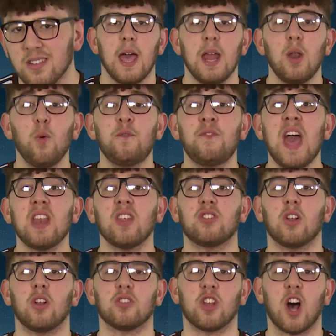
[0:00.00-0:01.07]
In all fairness
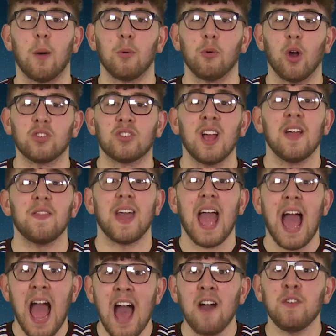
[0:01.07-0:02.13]
to Los Almaros, they
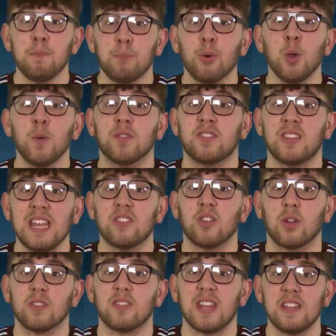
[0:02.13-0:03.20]
have improved season
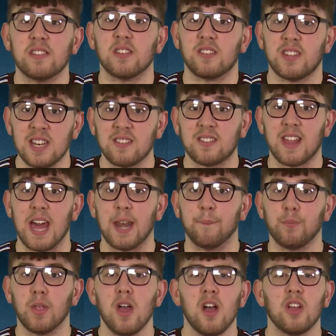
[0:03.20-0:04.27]
on season since then,
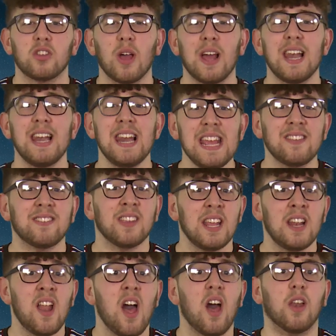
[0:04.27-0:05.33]
so at least they
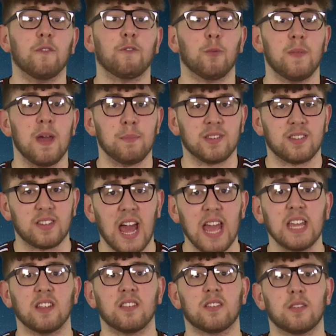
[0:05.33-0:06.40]
learn from their
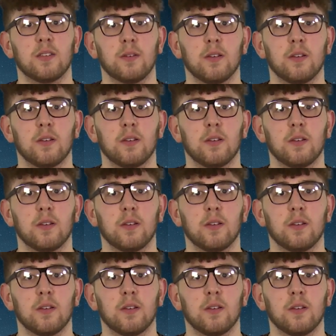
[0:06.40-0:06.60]
mistakes.